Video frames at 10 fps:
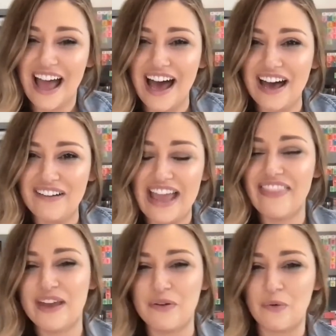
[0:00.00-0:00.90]
And
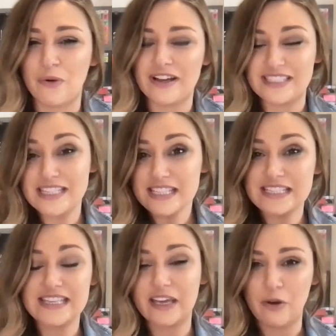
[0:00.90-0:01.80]
then we're since this
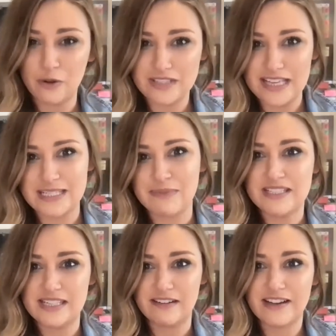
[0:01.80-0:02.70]
is like an Old Testament
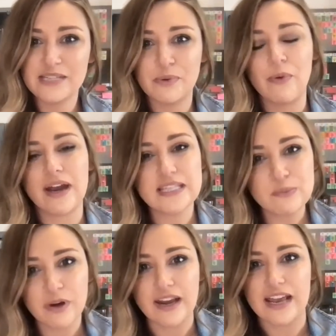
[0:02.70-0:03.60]
series, we wanted to
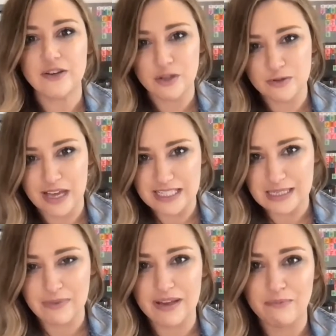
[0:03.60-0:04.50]
put a New
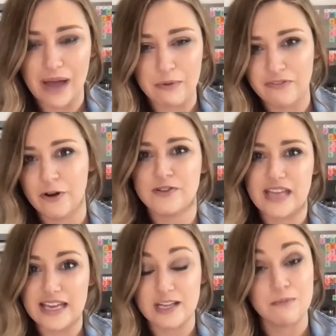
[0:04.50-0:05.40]
Testament Bible verse
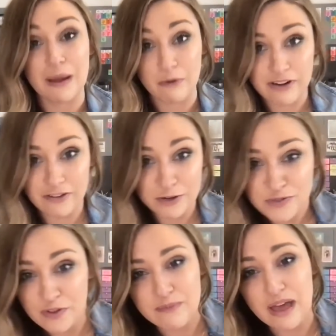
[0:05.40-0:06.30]
as our memory verse
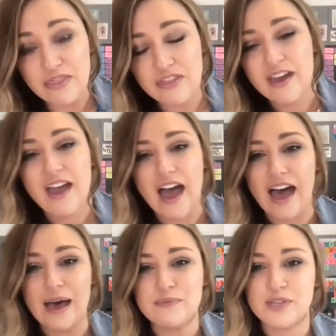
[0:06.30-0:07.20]
for the month.
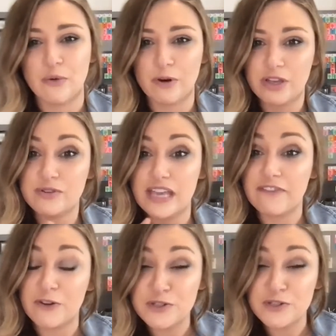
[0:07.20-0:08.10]
So we're using
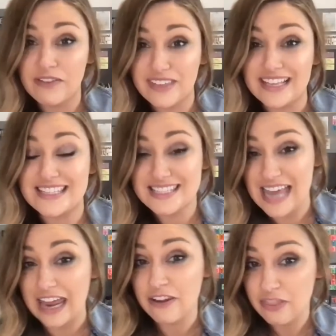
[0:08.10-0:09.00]
1 Corinthians
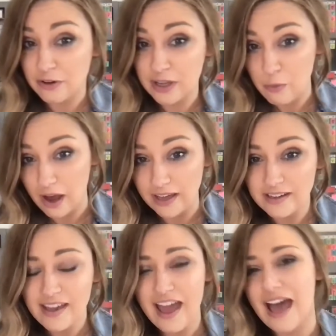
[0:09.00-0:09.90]
10:31
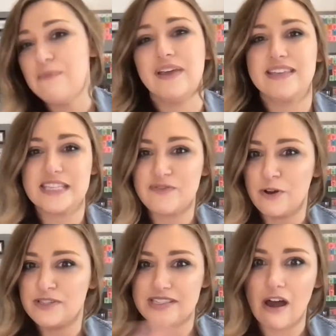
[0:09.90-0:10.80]
because this
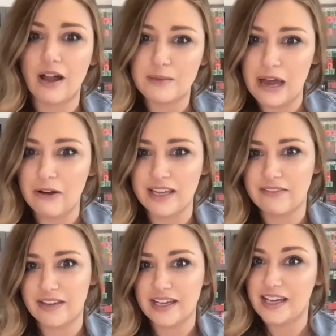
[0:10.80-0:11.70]
verse is all about
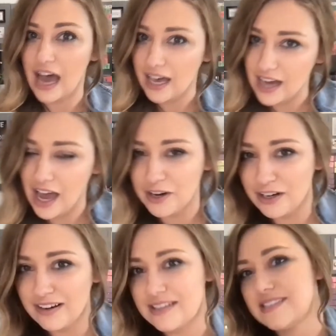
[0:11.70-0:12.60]
giving God
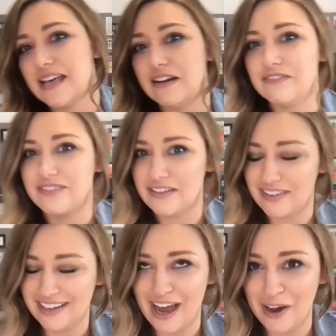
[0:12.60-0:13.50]
honor instead of
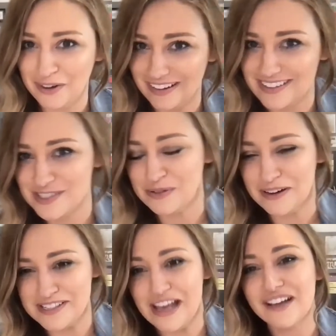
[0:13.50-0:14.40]
giving honor to
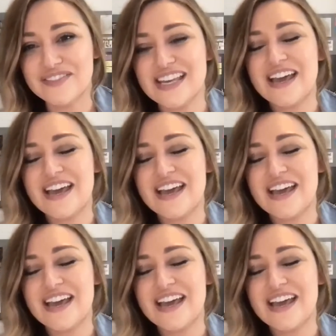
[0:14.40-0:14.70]
ourselves.